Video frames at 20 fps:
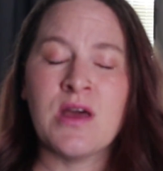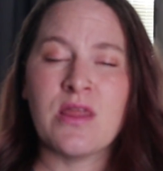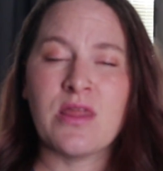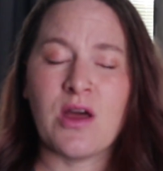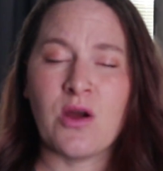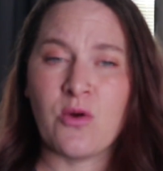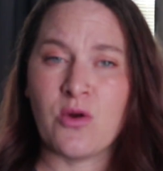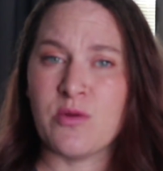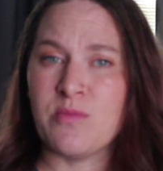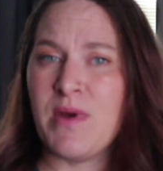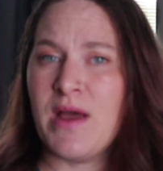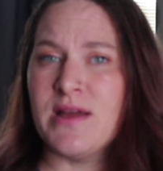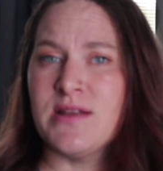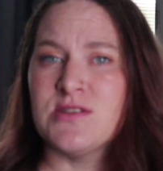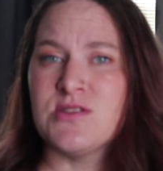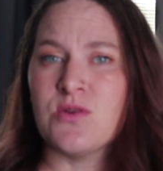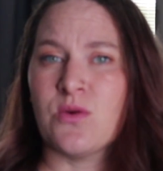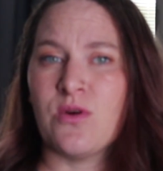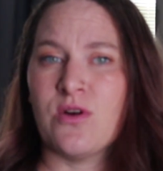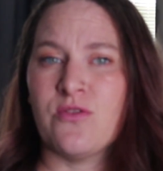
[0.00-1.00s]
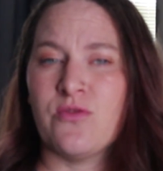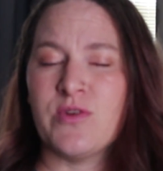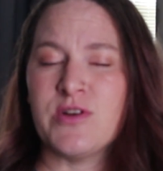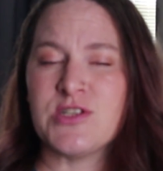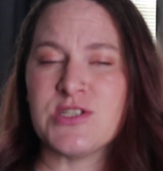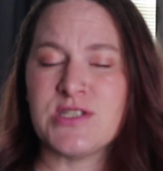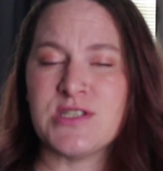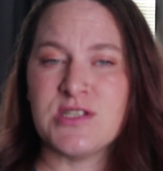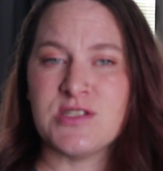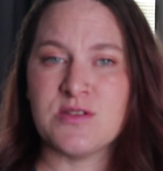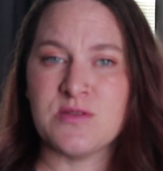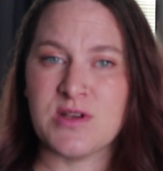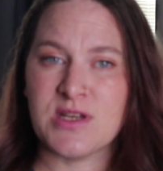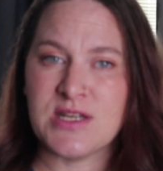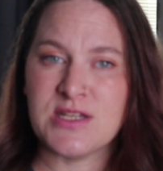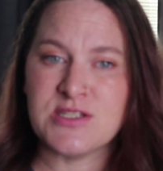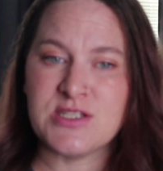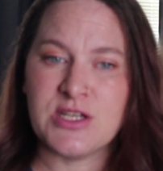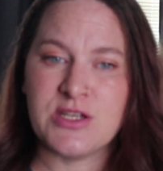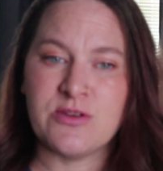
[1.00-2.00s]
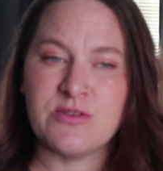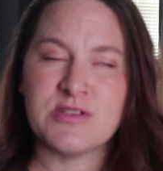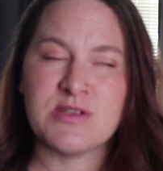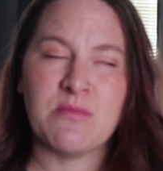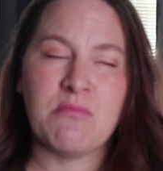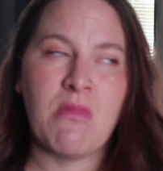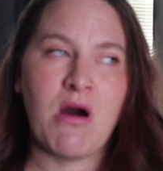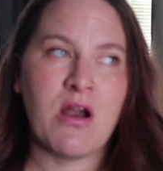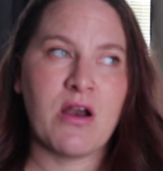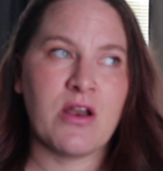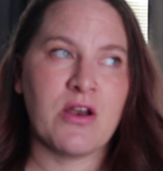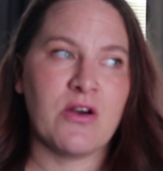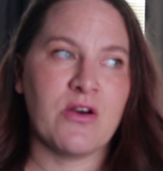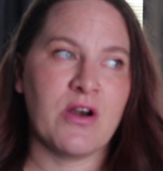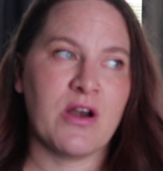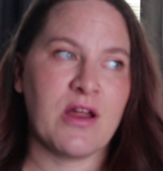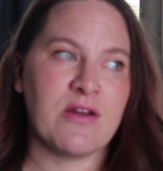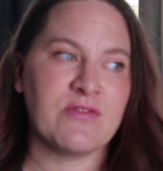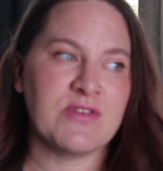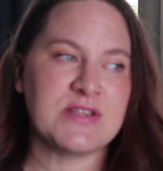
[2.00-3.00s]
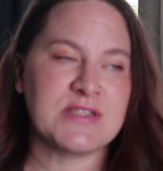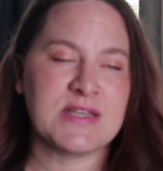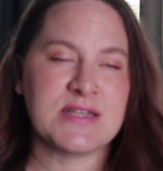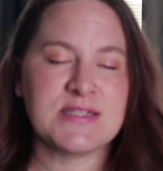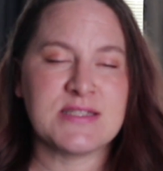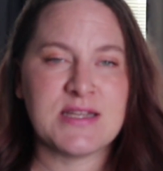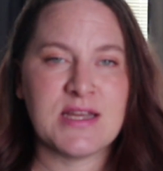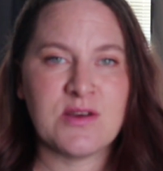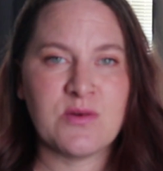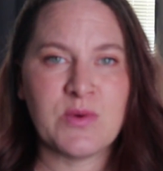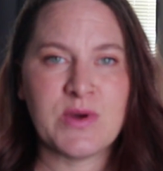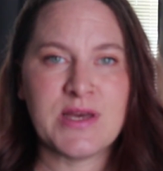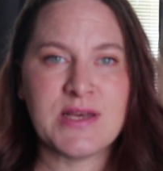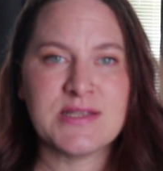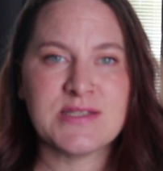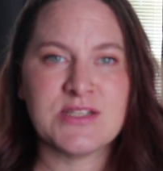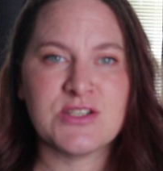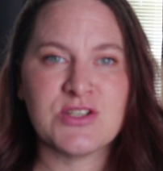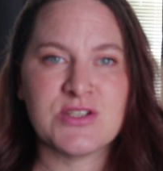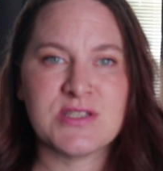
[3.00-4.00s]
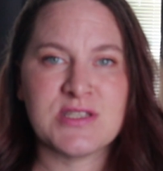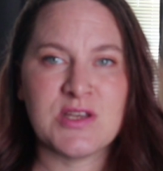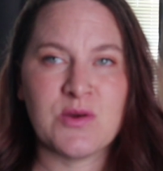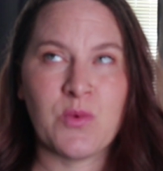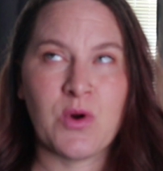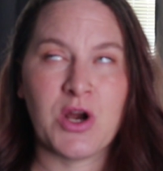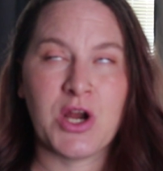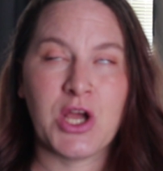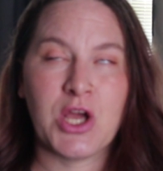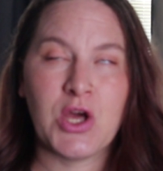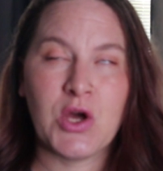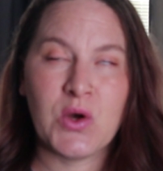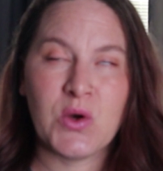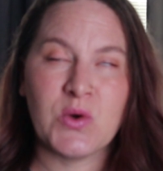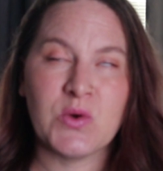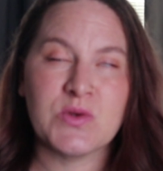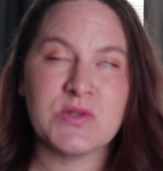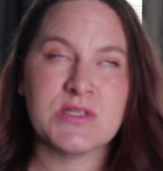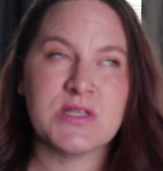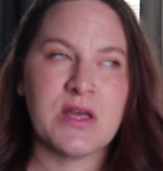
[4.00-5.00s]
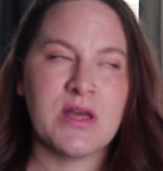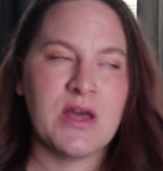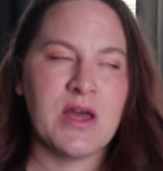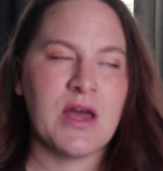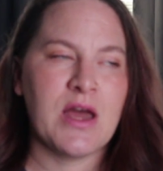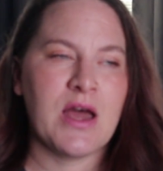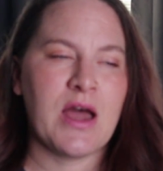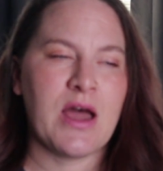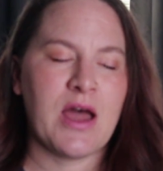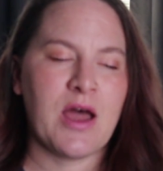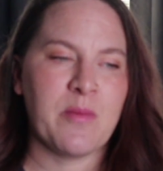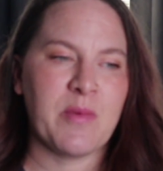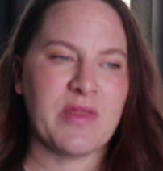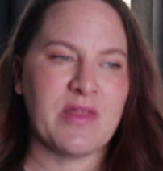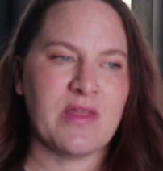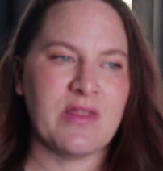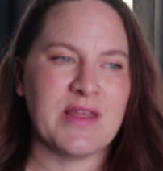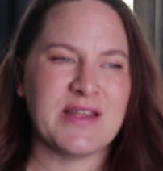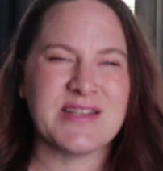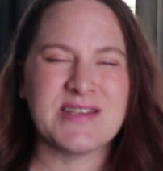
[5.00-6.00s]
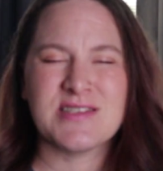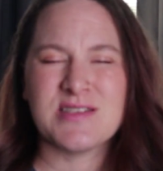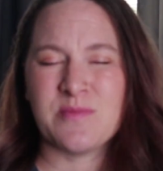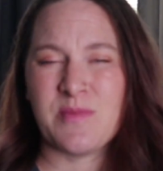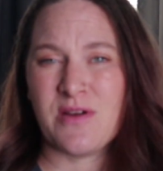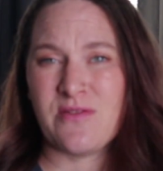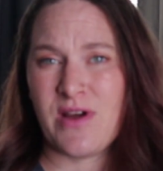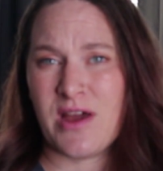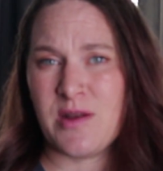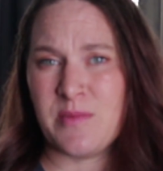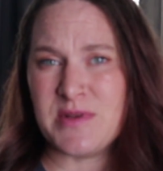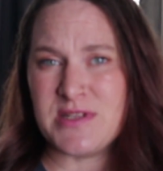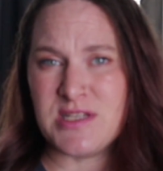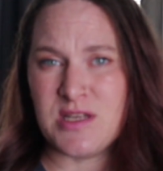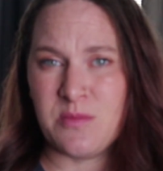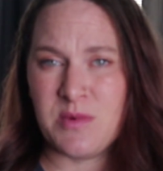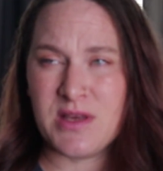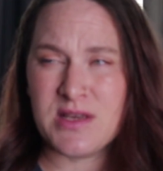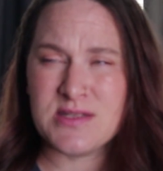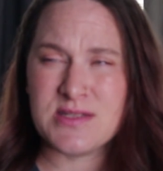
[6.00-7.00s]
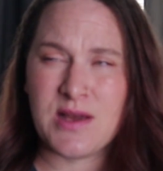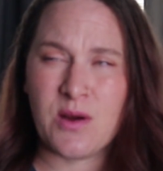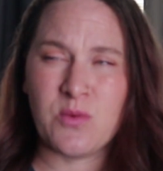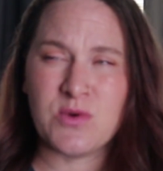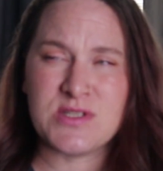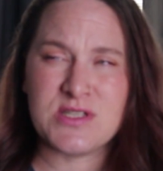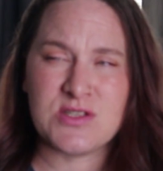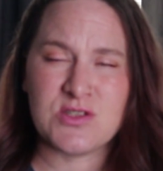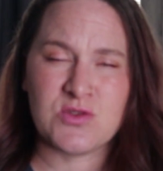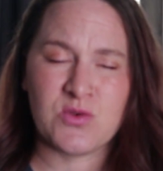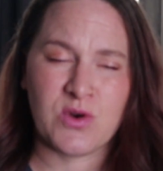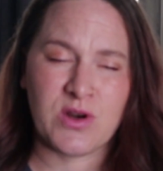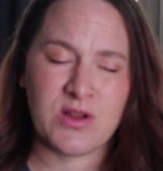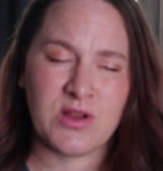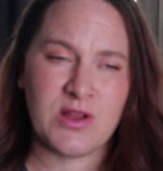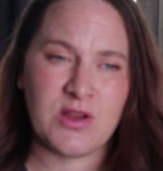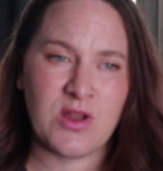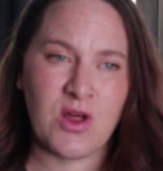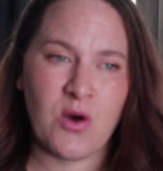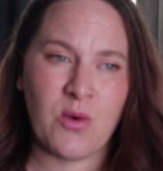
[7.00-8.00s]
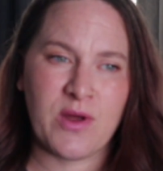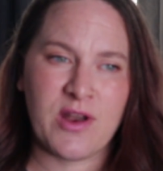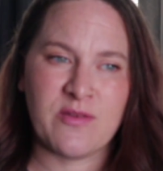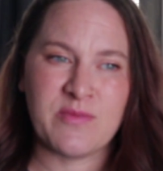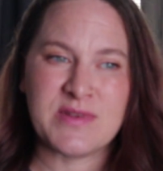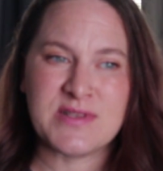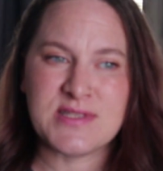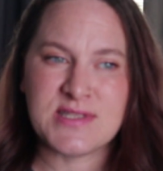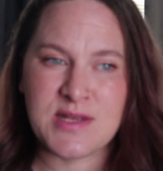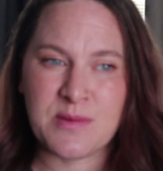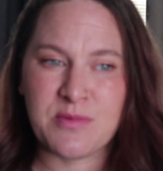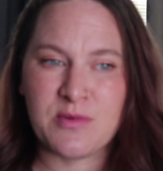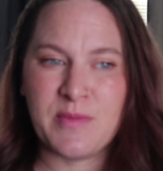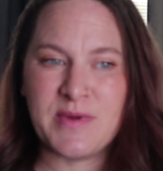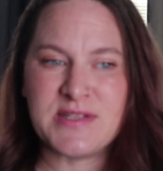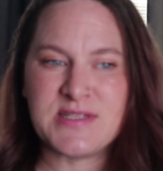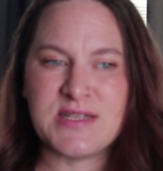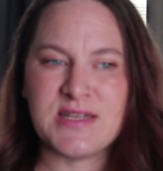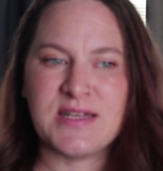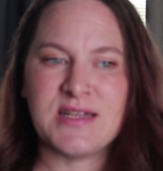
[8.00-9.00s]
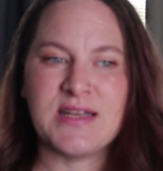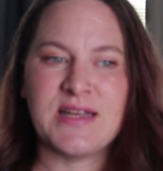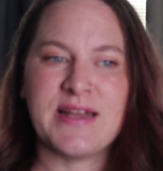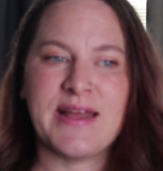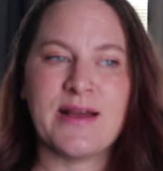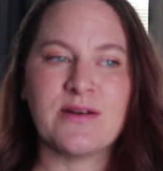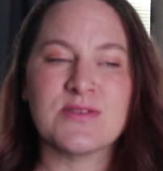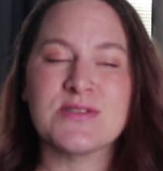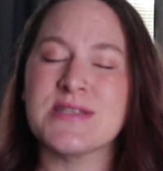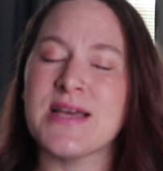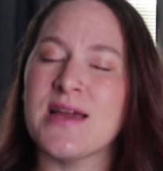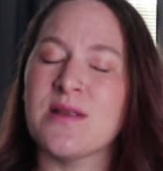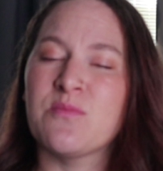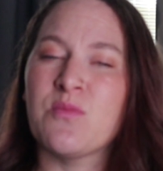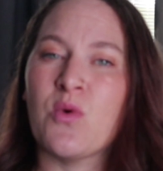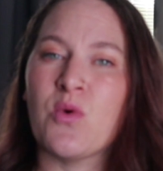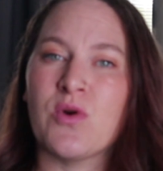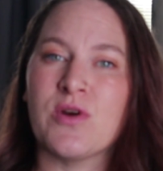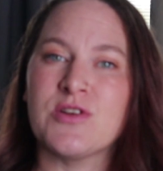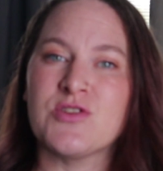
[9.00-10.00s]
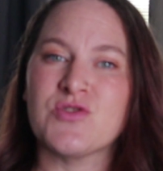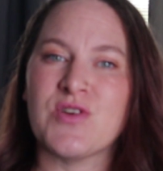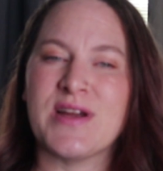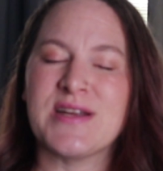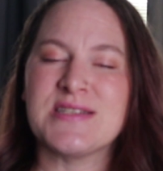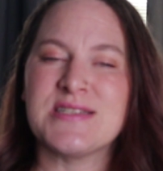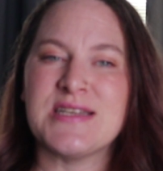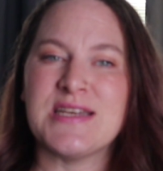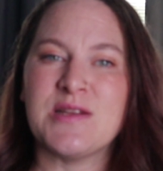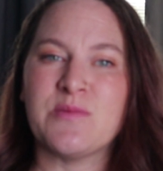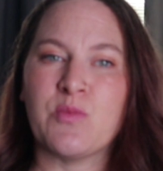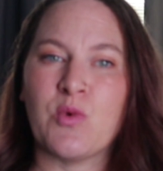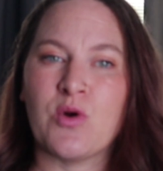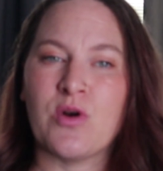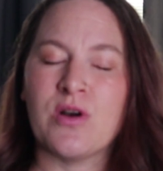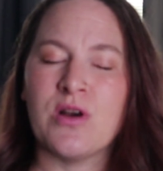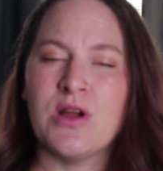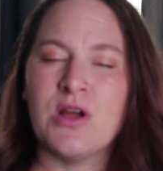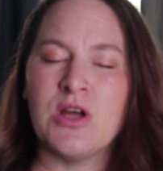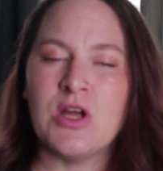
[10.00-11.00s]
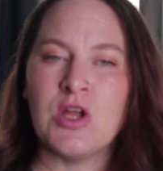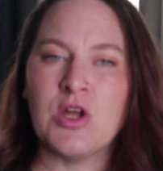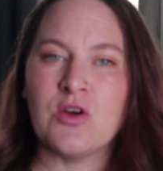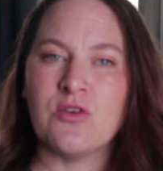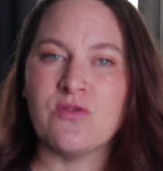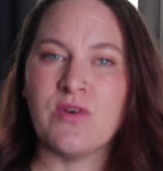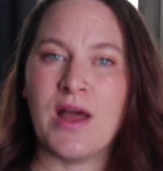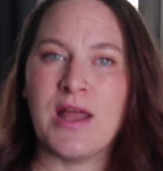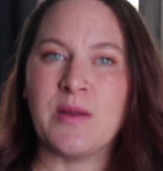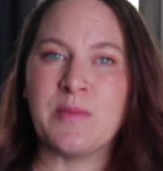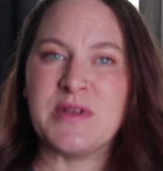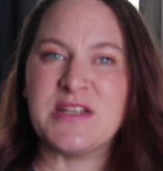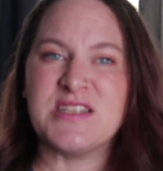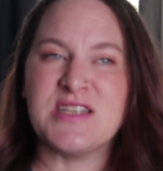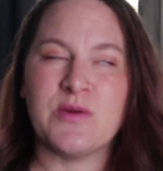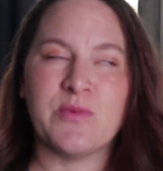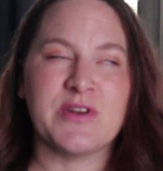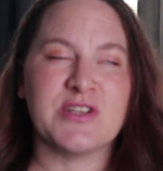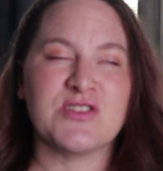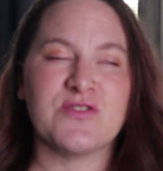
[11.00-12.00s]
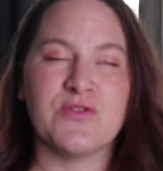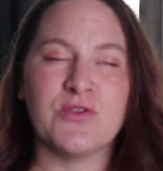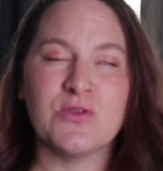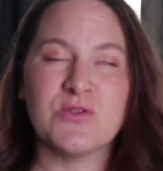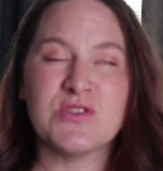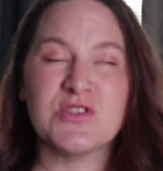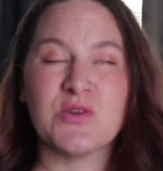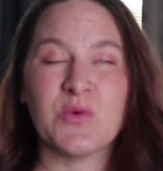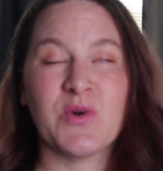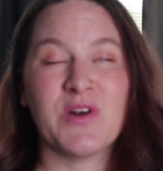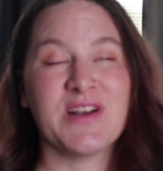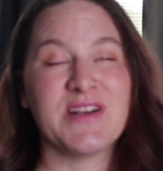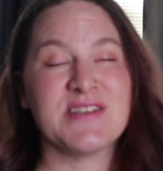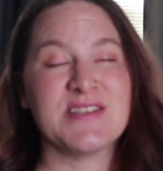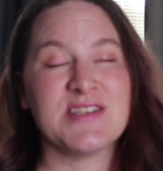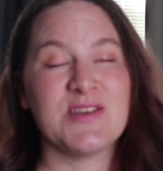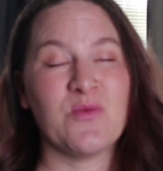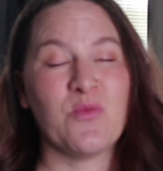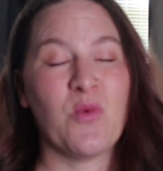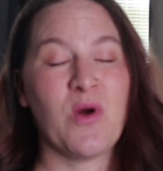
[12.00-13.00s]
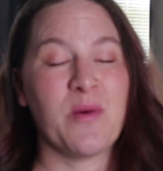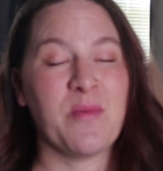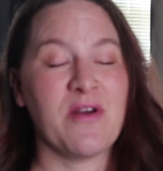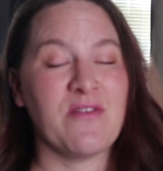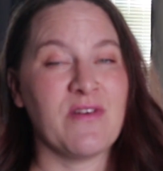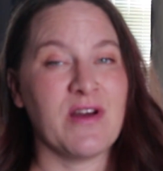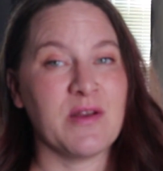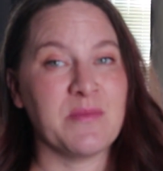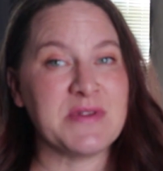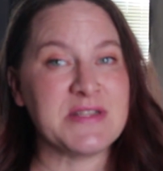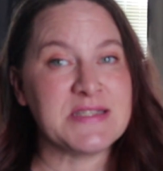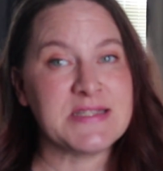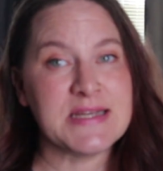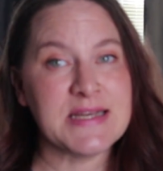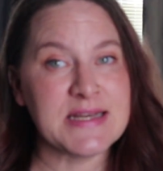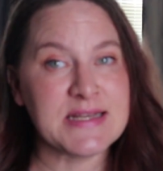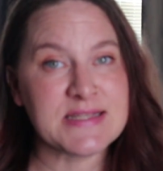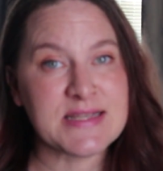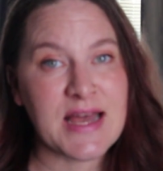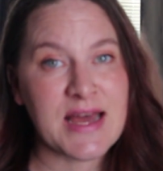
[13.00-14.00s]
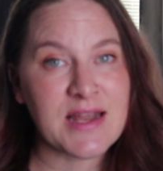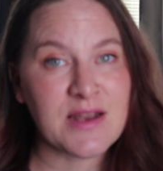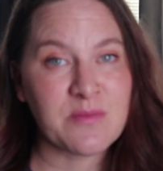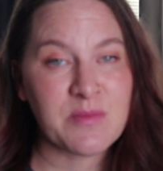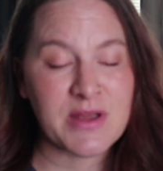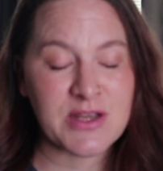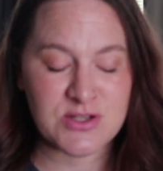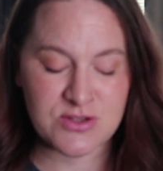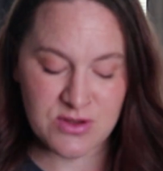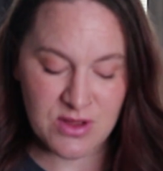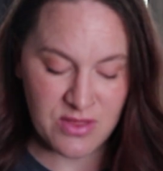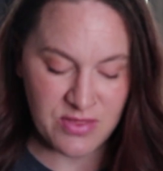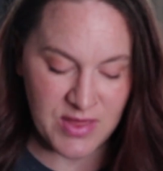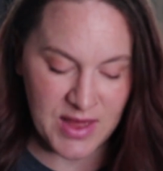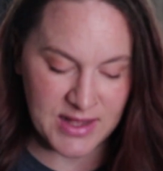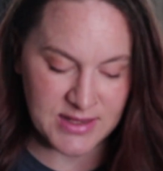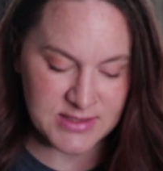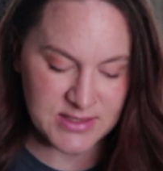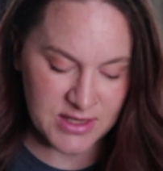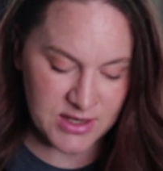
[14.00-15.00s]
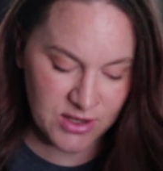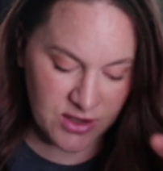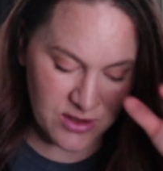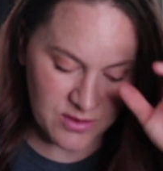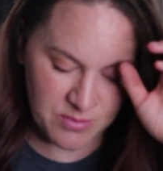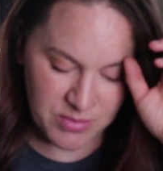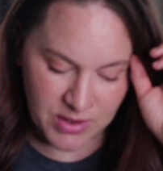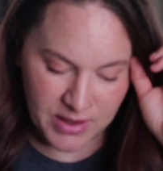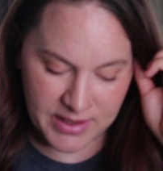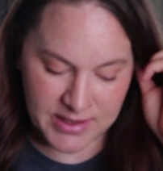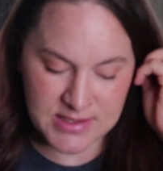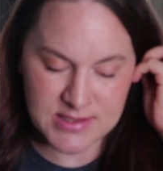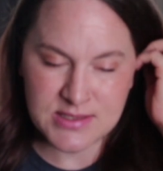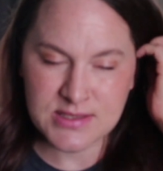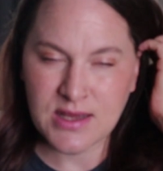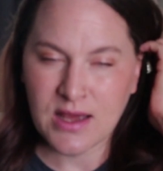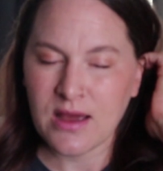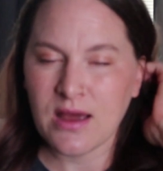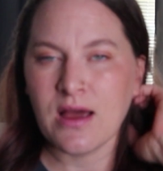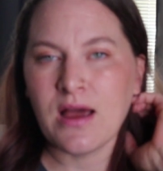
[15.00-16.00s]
thyroid meds or if we just need to continue to monitor it every 6 to 8 weeks and just see where it goes. And then they tested my vitamin D because that was historically low, and I've been supplementing and getting outside more and trying to eat more vitamin D rich foods. So we're going to see where my vitamin D is at and make sure that that's at a good place.